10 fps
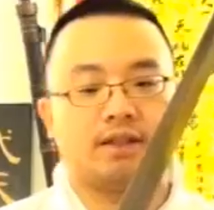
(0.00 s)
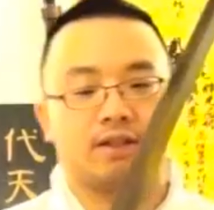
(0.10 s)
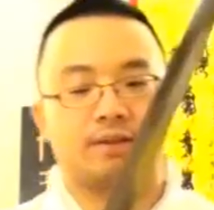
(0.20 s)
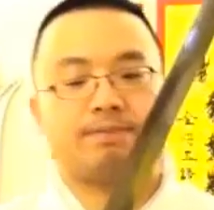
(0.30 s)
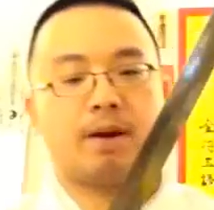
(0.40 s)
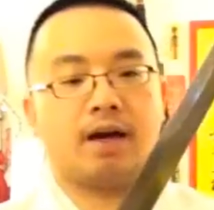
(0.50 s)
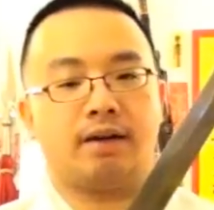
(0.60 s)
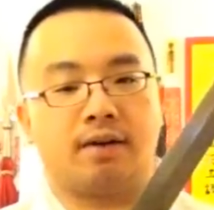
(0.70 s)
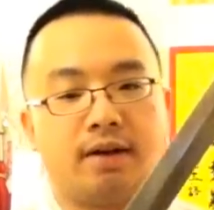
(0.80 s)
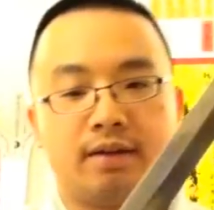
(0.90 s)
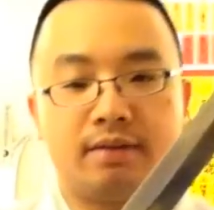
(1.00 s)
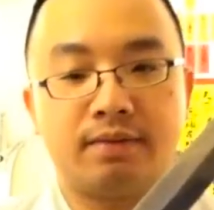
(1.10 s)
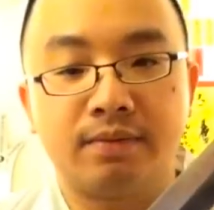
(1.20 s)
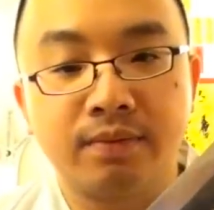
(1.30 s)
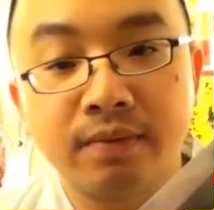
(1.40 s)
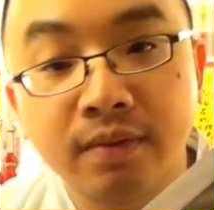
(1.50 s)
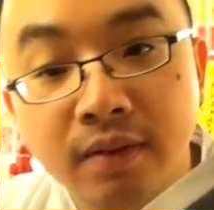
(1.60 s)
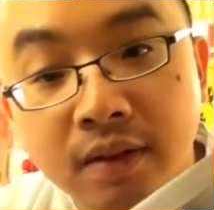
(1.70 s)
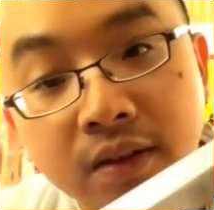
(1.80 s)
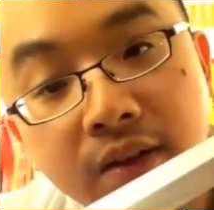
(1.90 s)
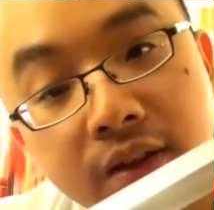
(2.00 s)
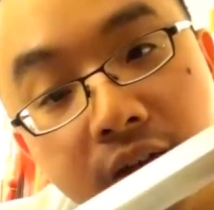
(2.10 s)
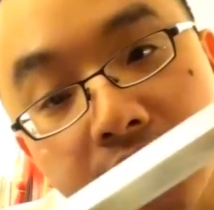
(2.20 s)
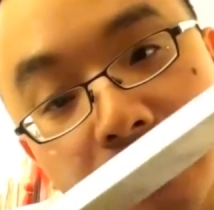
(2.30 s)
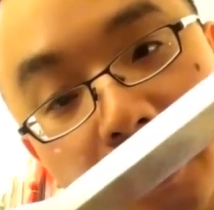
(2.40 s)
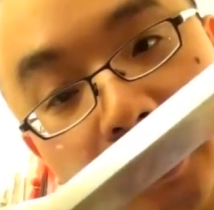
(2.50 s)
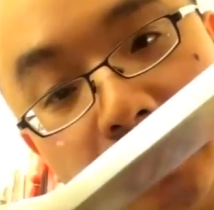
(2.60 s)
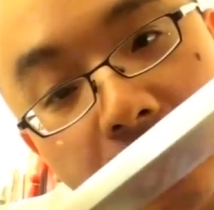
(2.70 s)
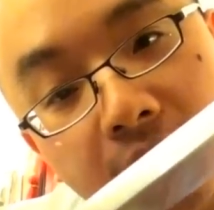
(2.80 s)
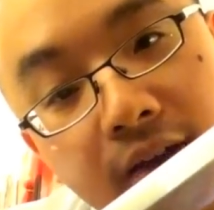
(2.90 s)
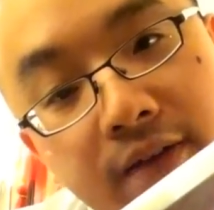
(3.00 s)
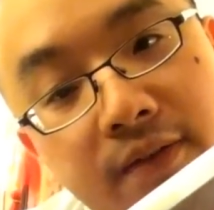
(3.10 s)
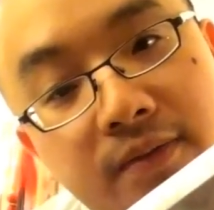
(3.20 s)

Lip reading: the spine on it. It's very solid,